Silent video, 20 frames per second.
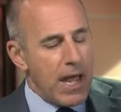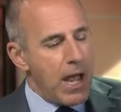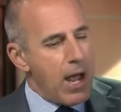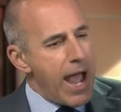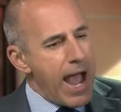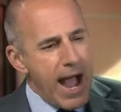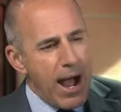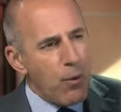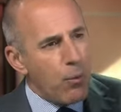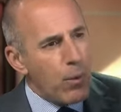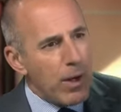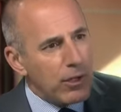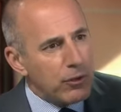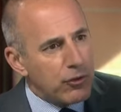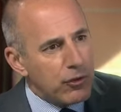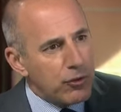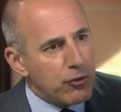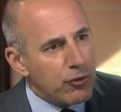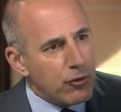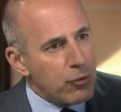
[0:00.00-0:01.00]
Oh How well
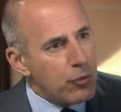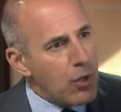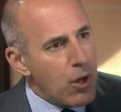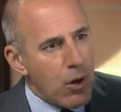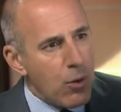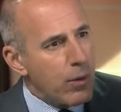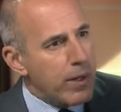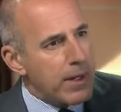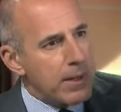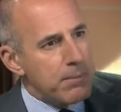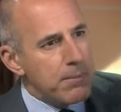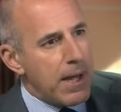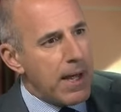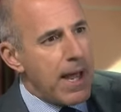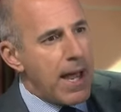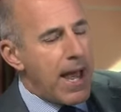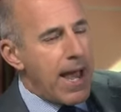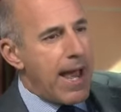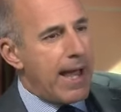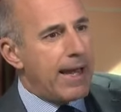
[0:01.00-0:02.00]
did you know him?
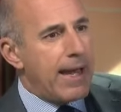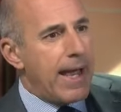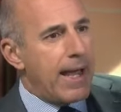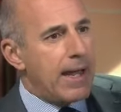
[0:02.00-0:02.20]
I and, knew